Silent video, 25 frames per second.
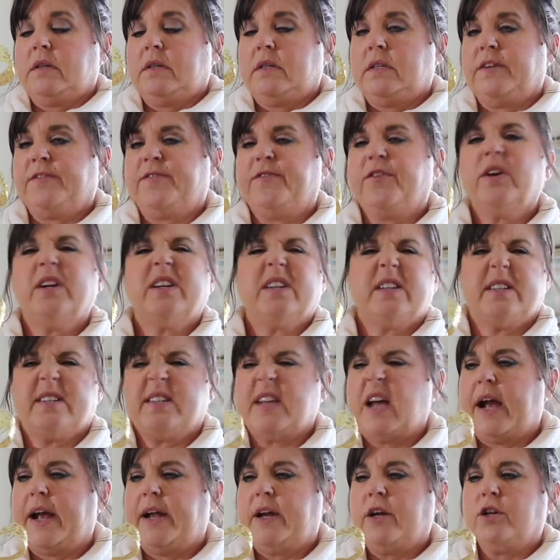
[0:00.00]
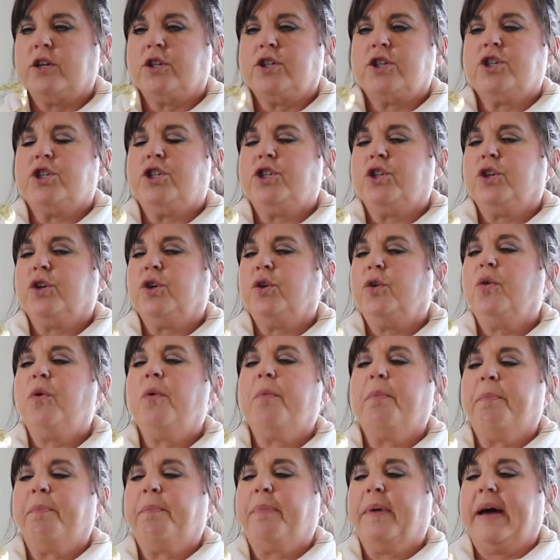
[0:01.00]
different designers
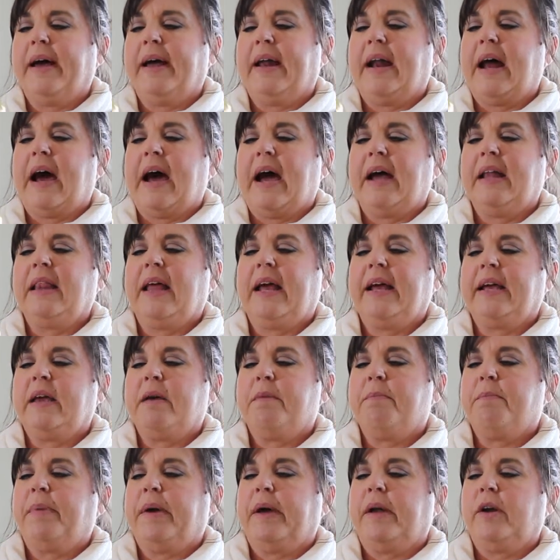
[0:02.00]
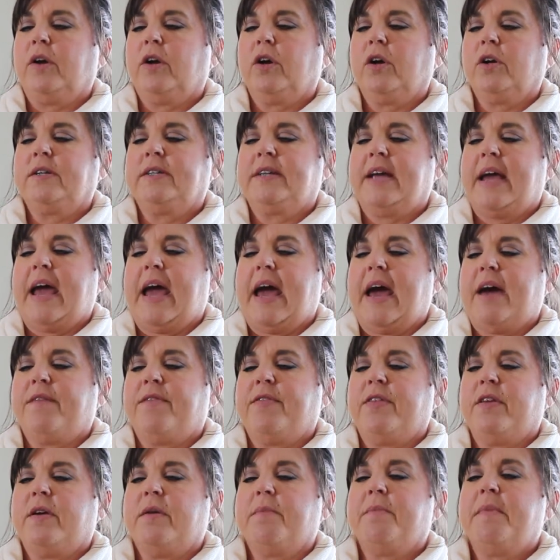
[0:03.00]
do, but I like it better to
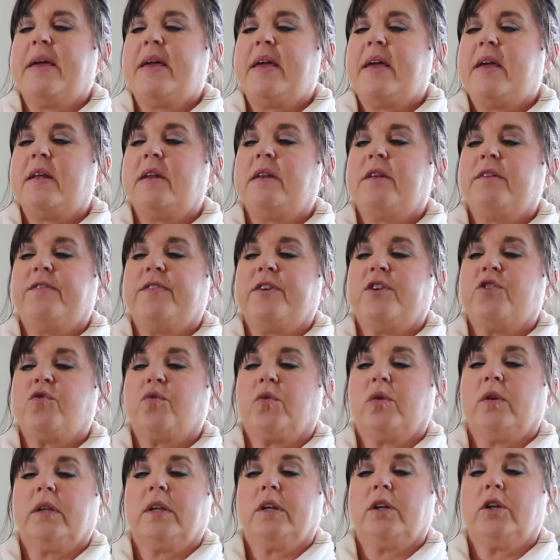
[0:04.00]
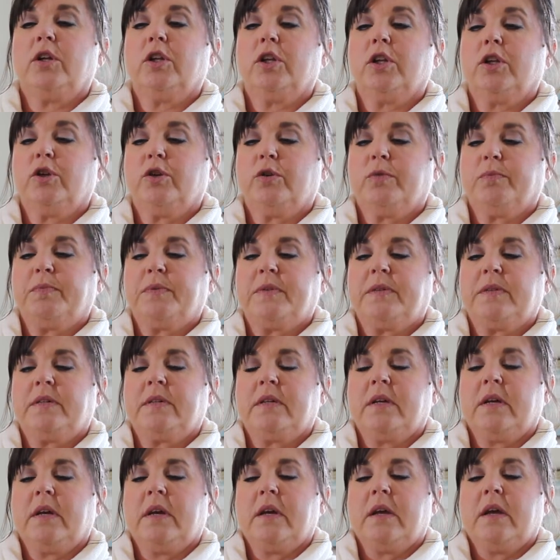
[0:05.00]
have them individual little
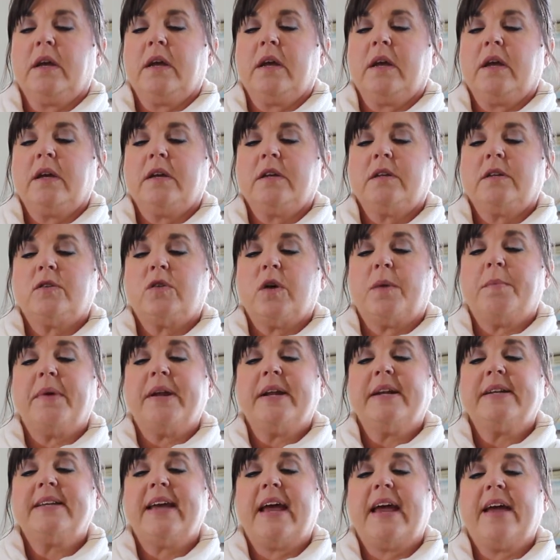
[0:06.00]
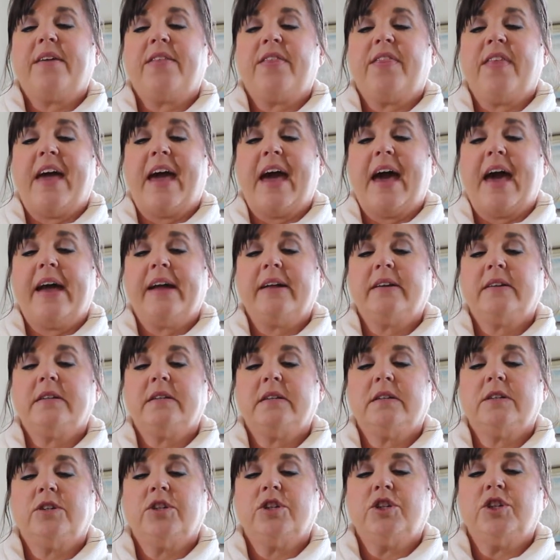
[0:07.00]
loops. So I'm gonna take that
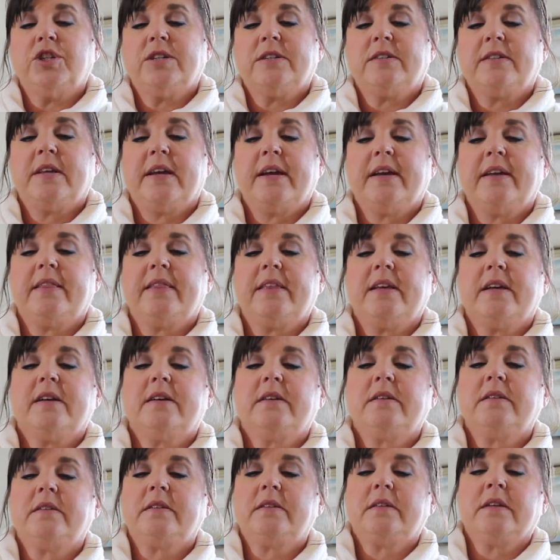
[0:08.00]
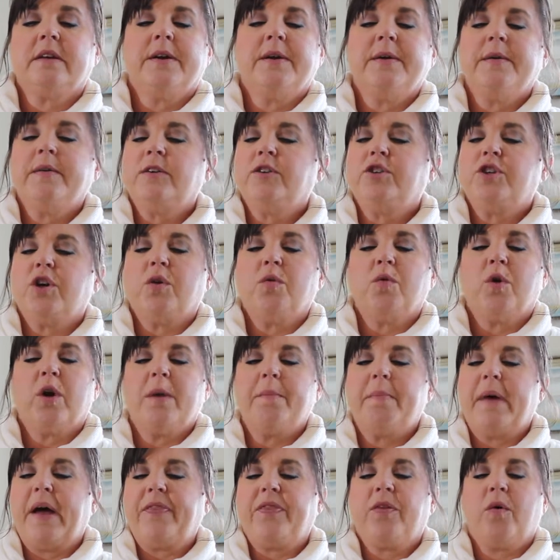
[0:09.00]
just like this. Don't worry
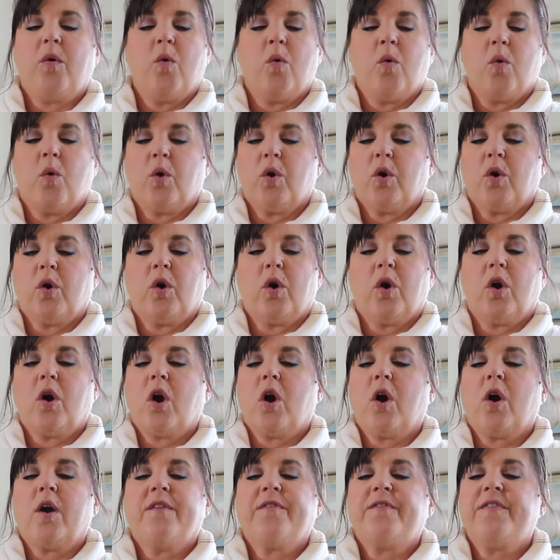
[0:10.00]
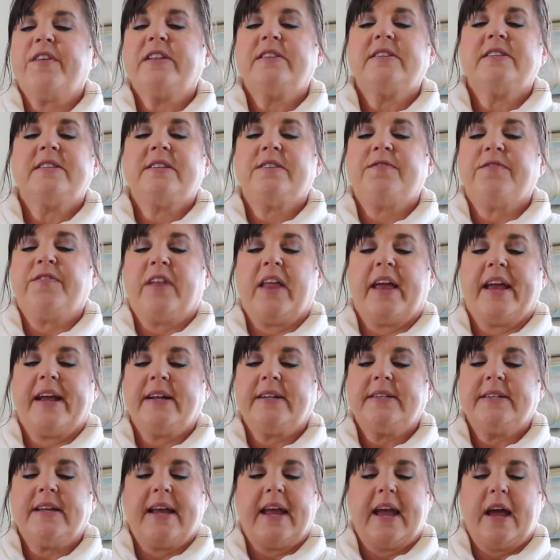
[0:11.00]
about the order or if it's
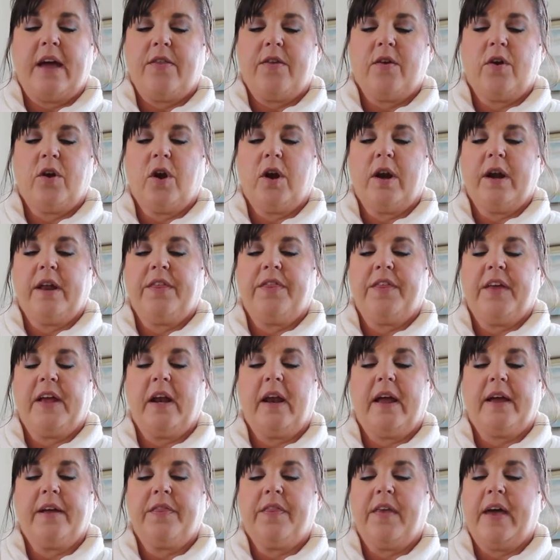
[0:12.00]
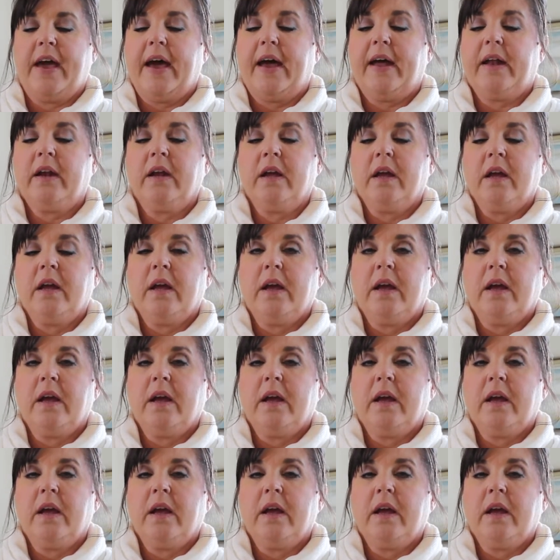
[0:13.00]
flanked together or anything like that.